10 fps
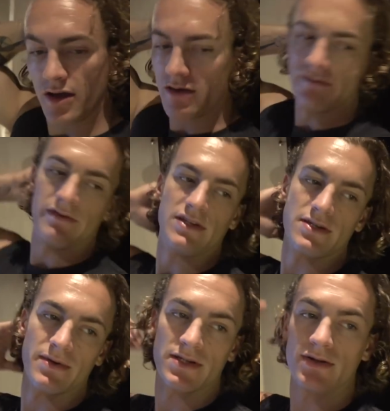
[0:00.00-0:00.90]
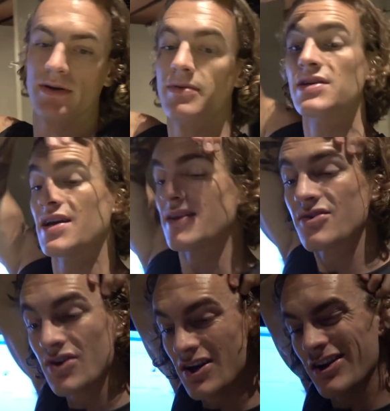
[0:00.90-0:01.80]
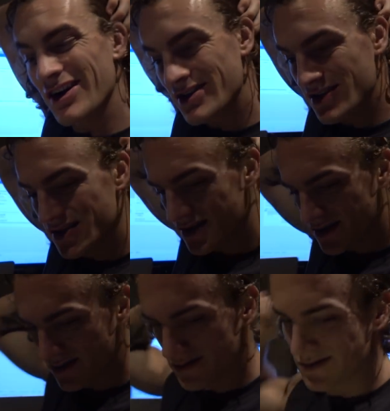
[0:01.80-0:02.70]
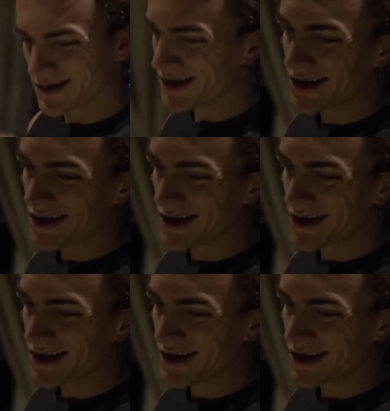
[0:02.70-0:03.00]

convince him into it because I didn't train yesterday, so